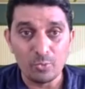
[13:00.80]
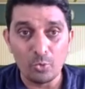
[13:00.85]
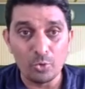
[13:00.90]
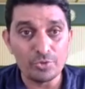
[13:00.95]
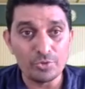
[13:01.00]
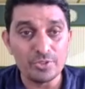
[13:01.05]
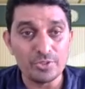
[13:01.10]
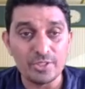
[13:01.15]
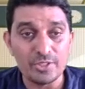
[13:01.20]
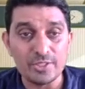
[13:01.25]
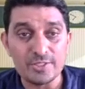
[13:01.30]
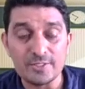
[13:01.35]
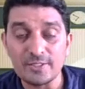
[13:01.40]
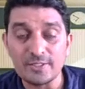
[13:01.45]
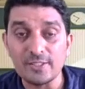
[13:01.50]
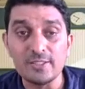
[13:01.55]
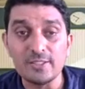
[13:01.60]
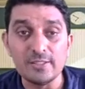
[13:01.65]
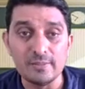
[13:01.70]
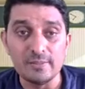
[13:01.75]
on these
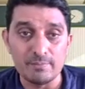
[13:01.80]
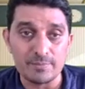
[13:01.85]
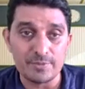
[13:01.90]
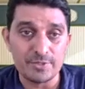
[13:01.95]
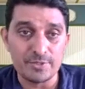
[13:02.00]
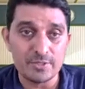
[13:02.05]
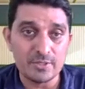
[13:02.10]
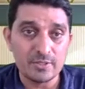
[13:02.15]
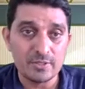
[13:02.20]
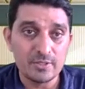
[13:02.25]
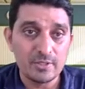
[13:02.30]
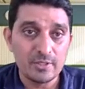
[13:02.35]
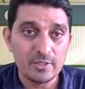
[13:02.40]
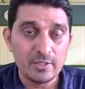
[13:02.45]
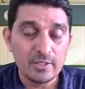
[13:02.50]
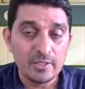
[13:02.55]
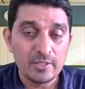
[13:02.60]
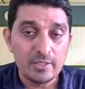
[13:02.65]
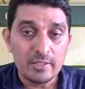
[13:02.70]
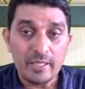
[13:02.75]
terms.
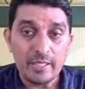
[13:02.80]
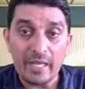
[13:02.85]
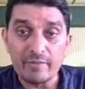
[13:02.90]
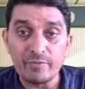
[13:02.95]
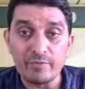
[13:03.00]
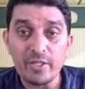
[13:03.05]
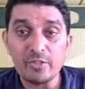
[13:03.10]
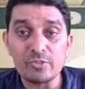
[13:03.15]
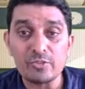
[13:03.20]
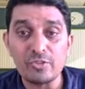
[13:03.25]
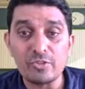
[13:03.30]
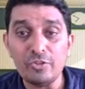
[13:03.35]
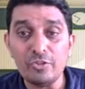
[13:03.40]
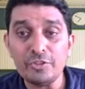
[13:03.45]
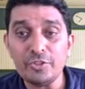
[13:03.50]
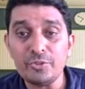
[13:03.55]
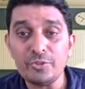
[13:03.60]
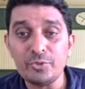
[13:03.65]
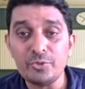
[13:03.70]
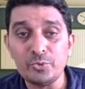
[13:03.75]
And we are
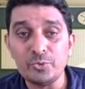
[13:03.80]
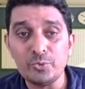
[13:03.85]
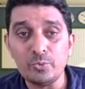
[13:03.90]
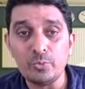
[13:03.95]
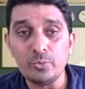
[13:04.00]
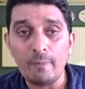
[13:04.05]
going to